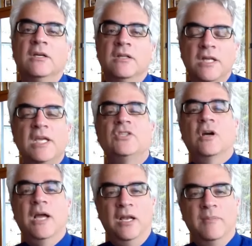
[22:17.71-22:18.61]
These are
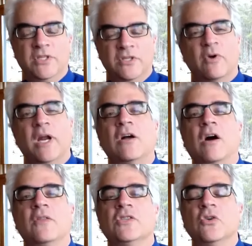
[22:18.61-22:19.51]
elements of what I call
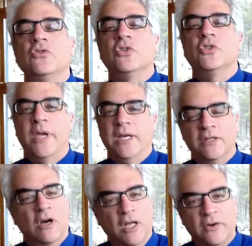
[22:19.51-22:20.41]
the social suite, and
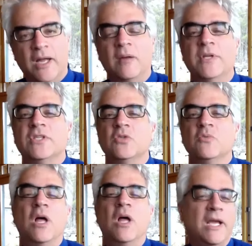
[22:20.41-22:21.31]
there are other elements as
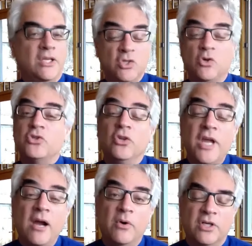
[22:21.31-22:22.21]
well, like social
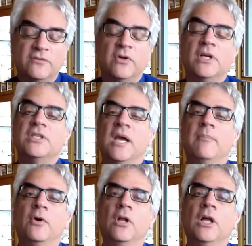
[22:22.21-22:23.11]
networks, for
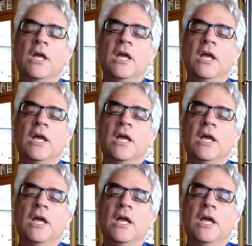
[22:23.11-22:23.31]
example.